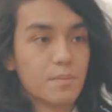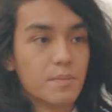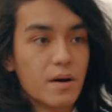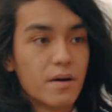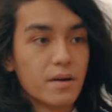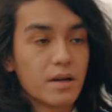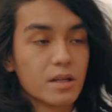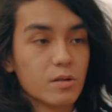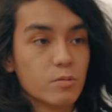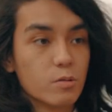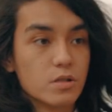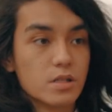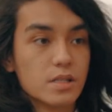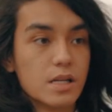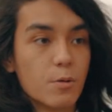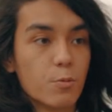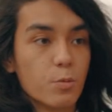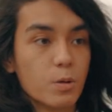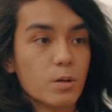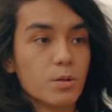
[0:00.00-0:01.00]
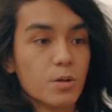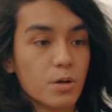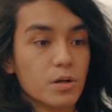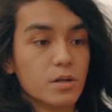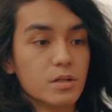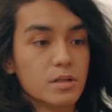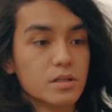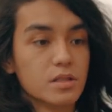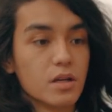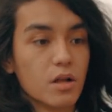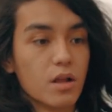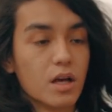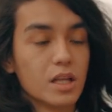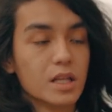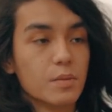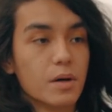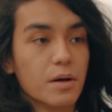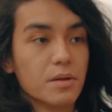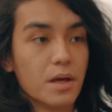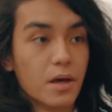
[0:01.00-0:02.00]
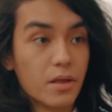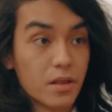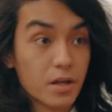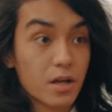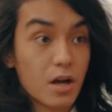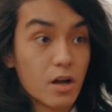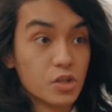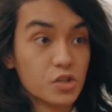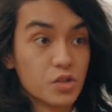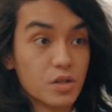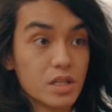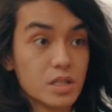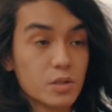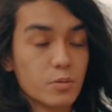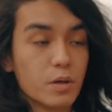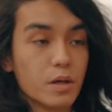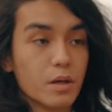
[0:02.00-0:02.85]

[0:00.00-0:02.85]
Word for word: about it was that we learned a lot about other countries.